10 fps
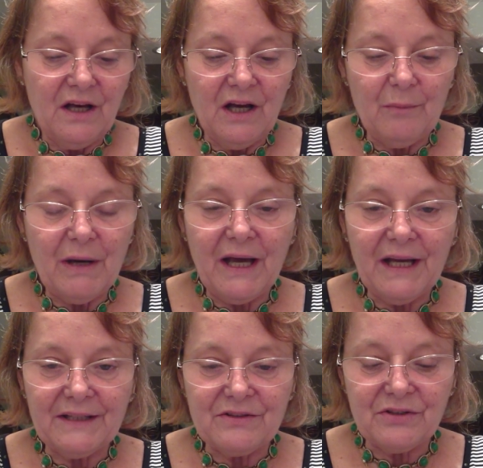Um, I
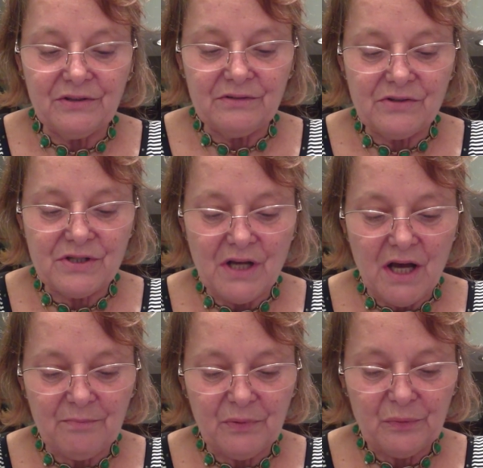had to
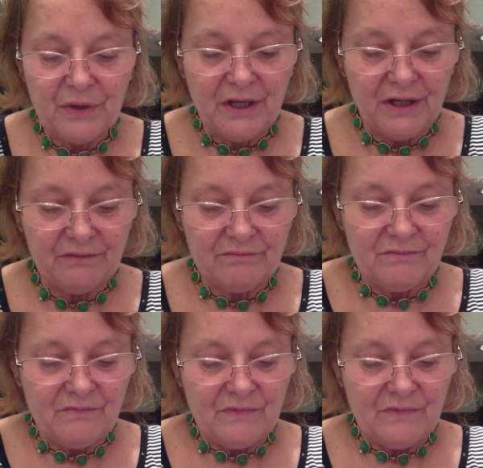stop and